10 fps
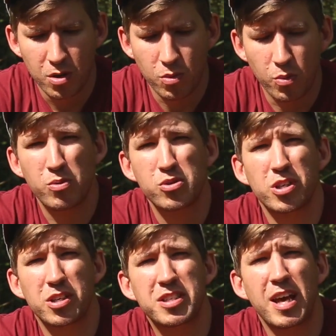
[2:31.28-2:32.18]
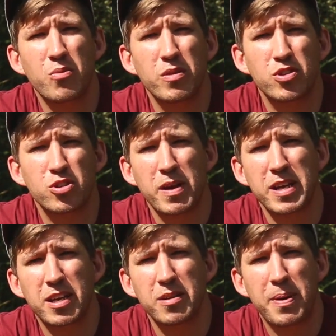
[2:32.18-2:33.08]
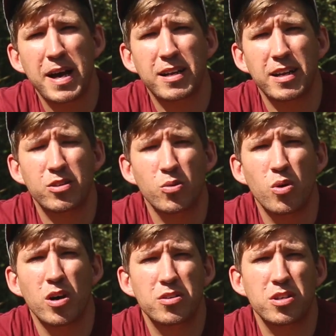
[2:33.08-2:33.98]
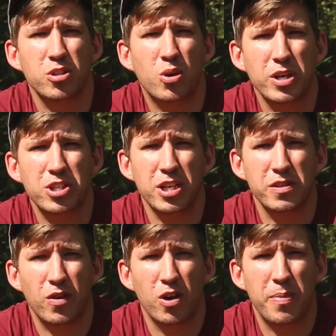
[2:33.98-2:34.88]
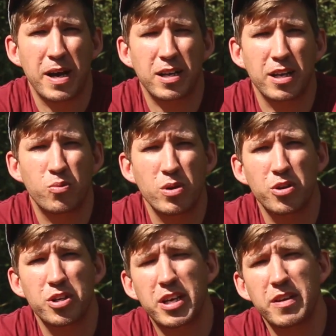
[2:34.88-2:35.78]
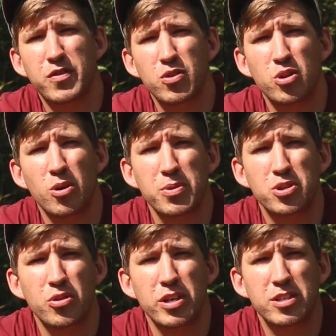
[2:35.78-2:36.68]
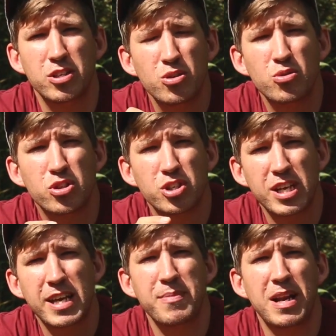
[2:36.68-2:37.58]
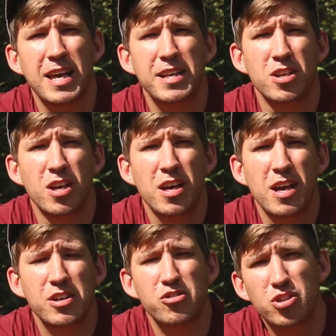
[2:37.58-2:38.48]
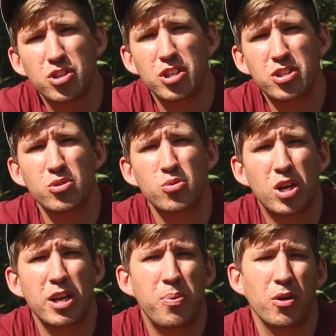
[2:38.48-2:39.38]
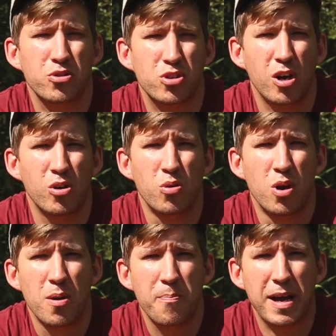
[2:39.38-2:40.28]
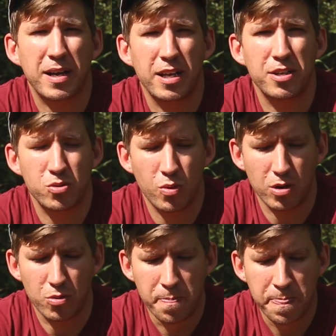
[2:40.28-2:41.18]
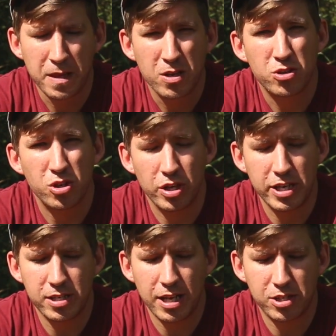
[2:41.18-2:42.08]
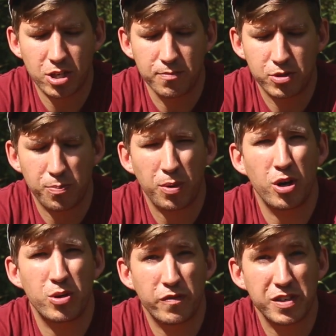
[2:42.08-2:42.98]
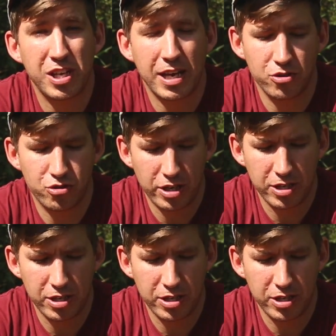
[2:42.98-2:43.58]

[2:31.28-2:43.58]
Well, we wasn't content with just making a backlead that worked as a quick change flying backlead. We wanted to give you the opportunity to use the same lead as a traditional clip-on style backlead as well. So these leads come supplied with a secondary